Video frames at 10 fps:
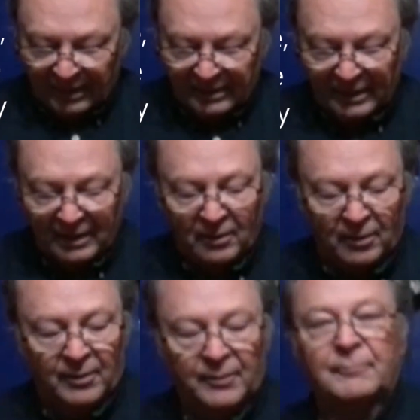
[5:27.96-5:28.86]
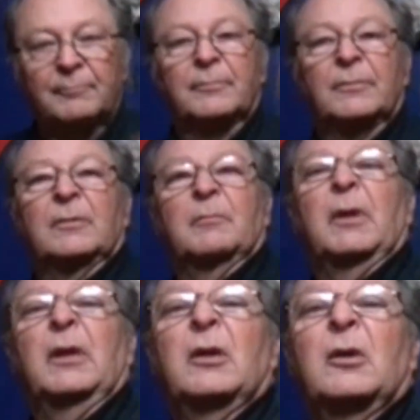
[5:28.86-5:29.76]
And they are
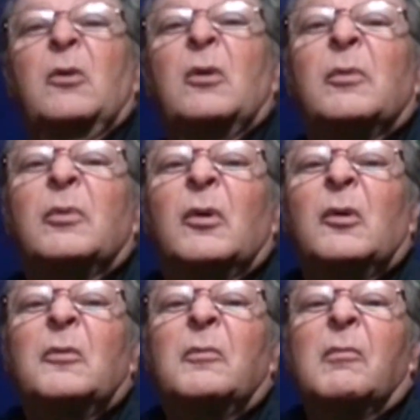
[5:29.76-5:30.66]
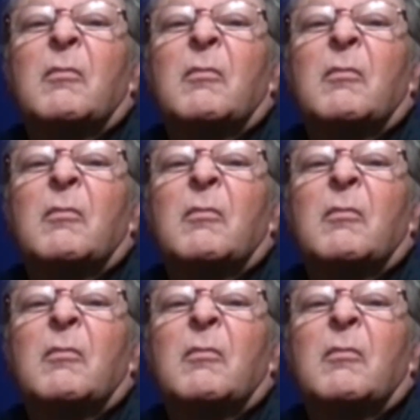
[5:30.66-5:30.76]
beautiful.